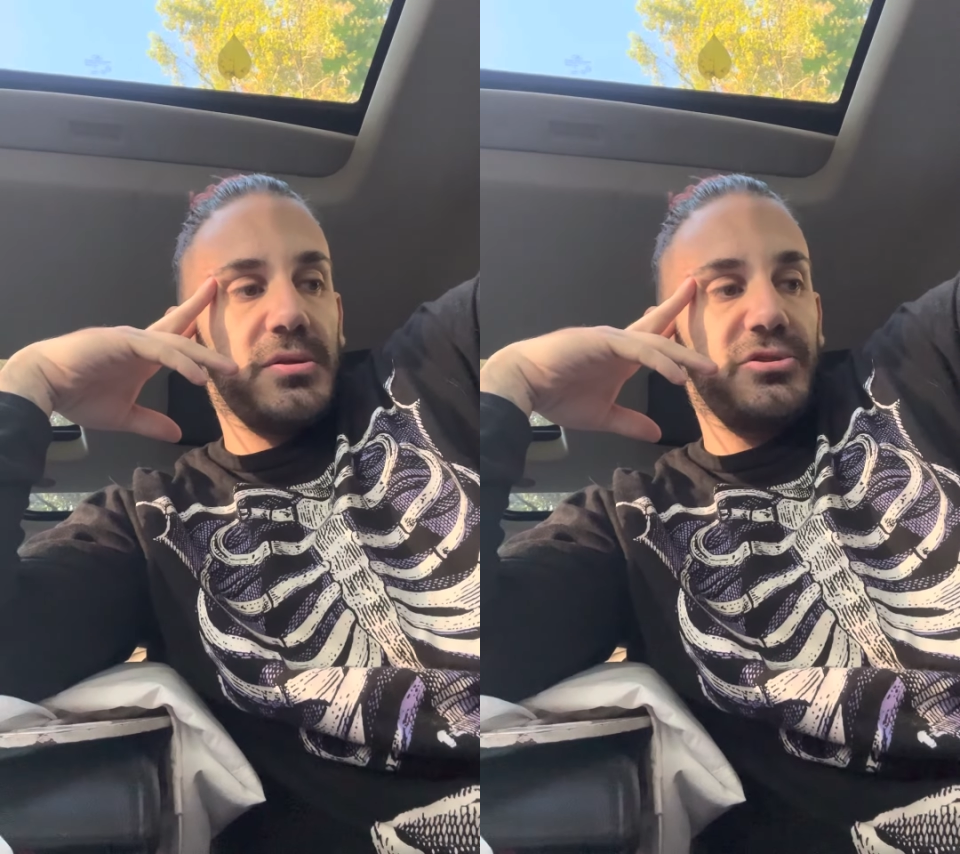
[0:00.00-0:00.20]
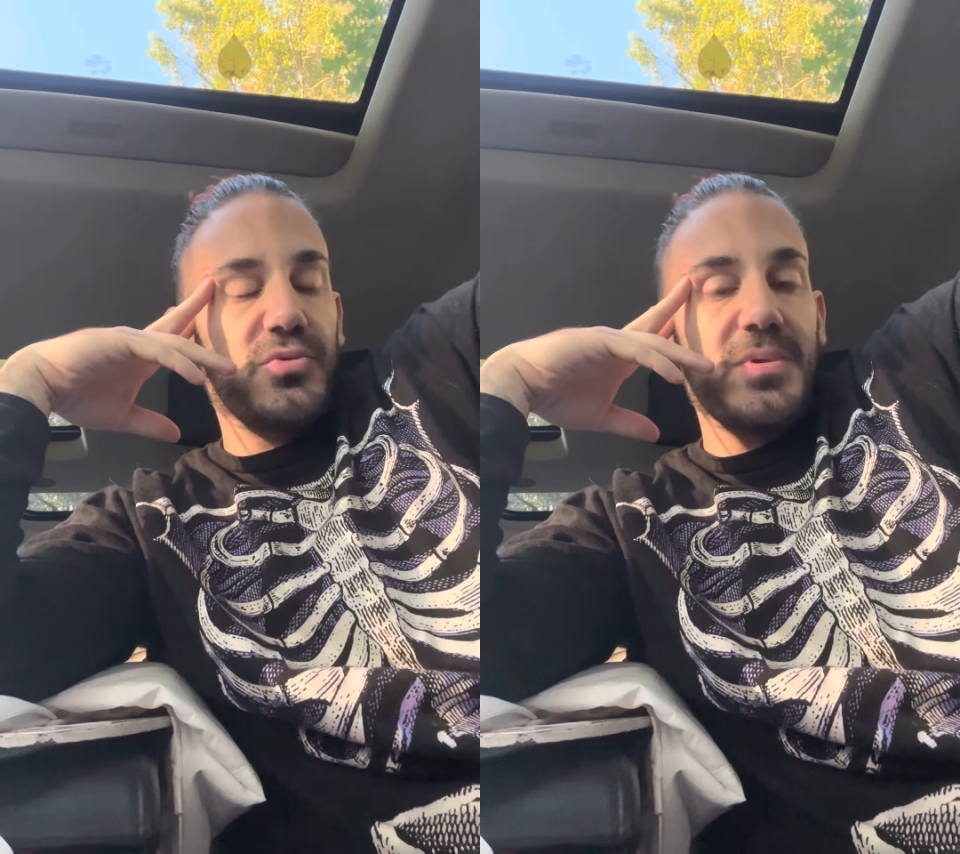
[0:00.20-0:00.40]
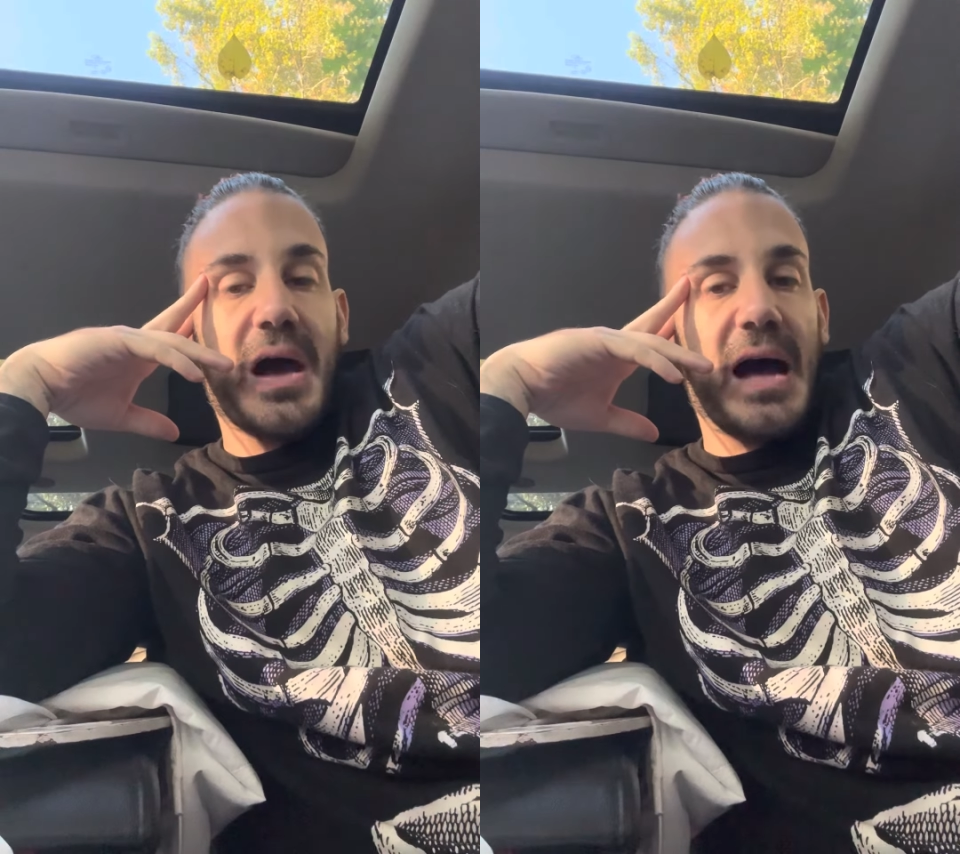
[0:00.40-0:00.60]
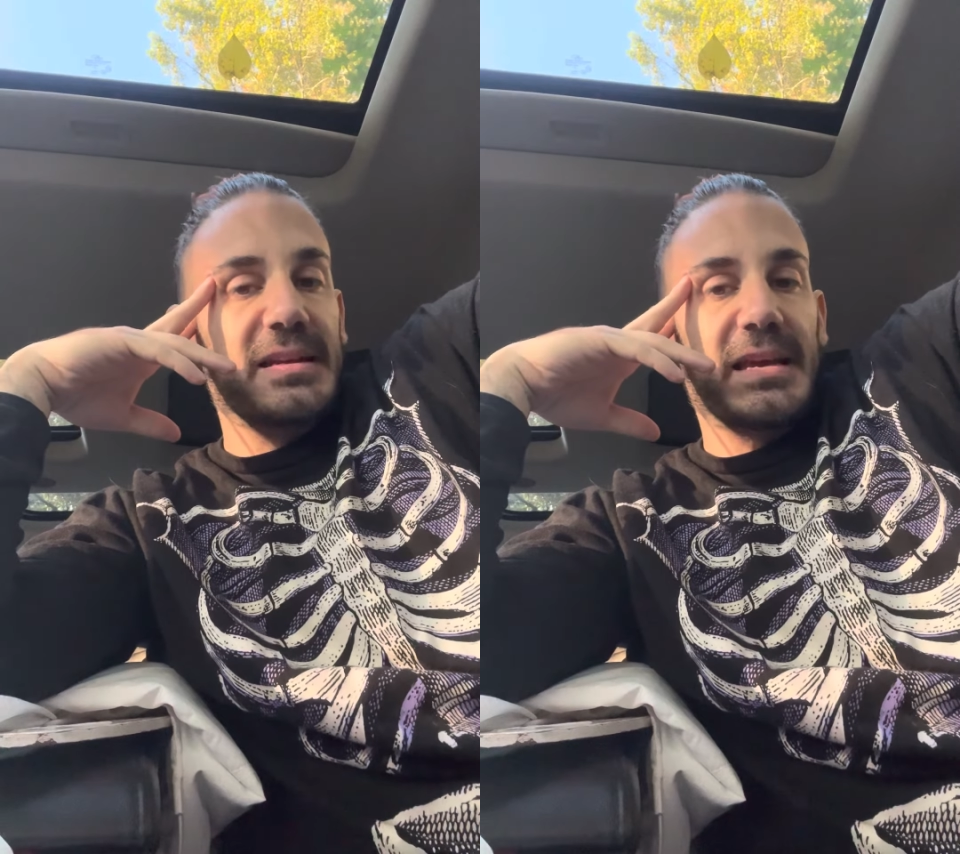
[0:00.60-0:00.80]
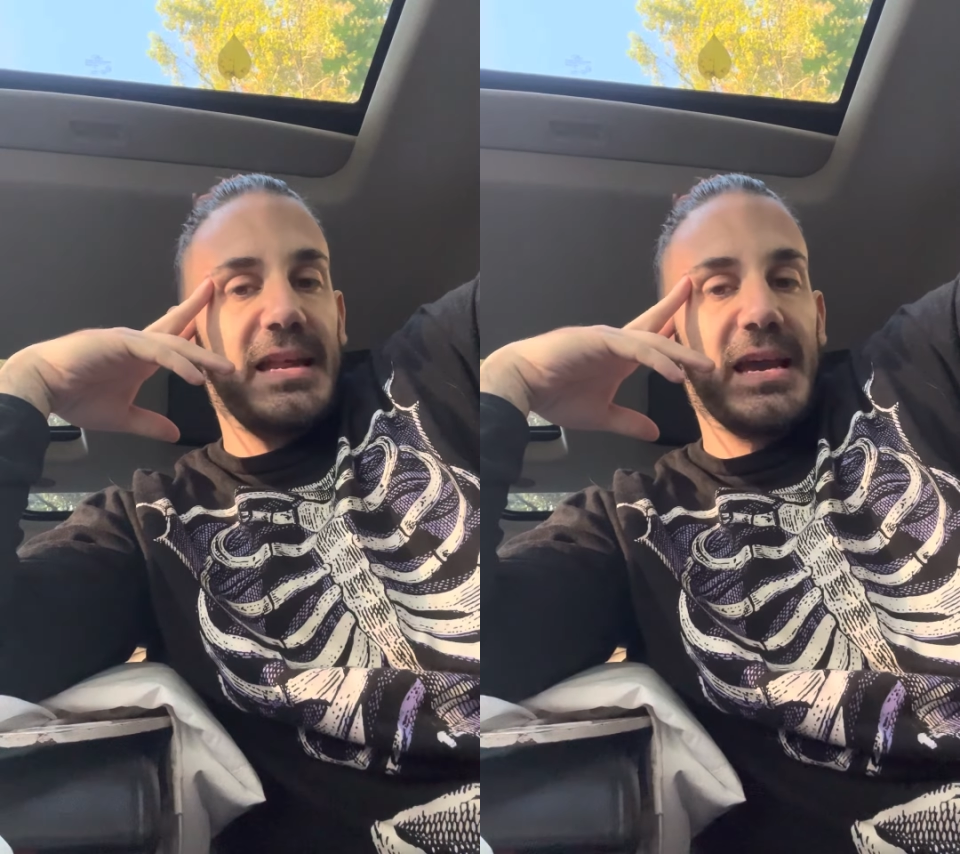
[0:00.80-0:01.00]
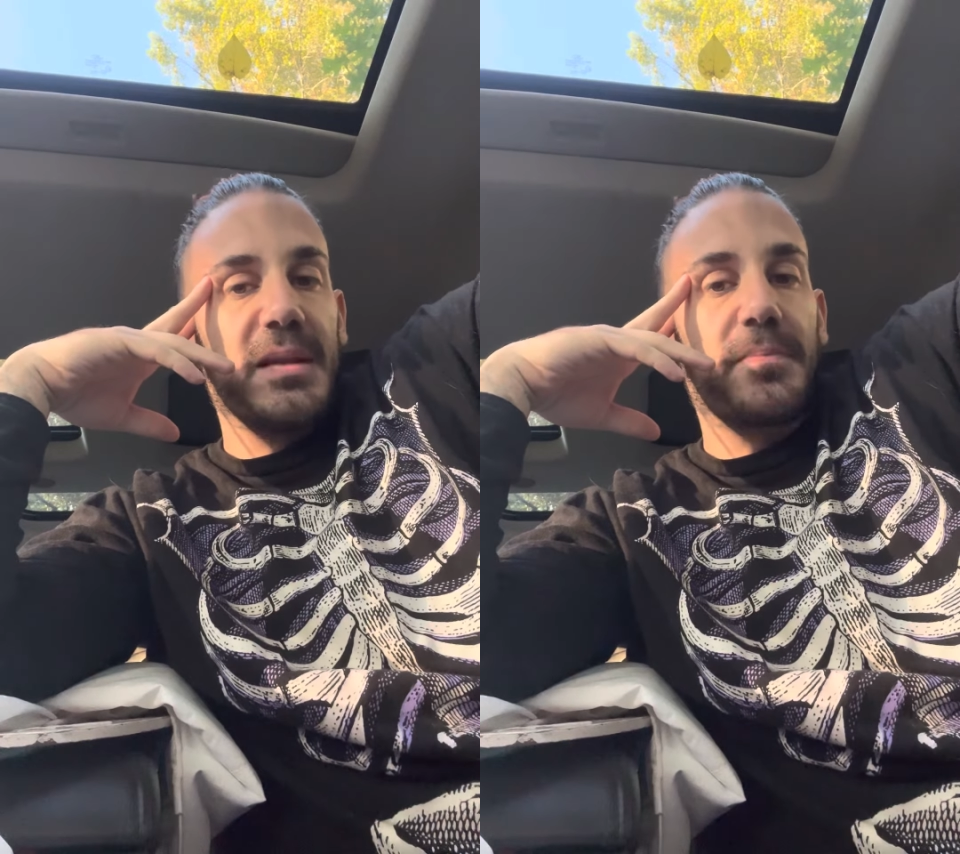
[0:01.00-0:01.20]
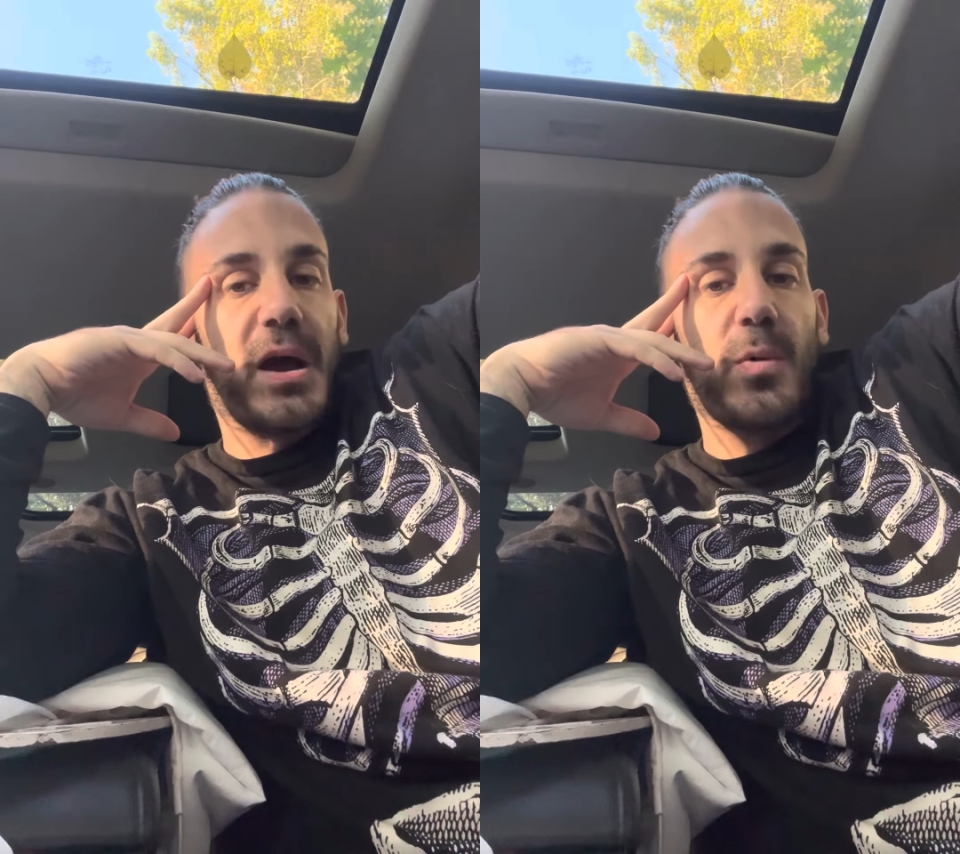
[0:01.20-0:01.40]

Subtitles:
to not get hit by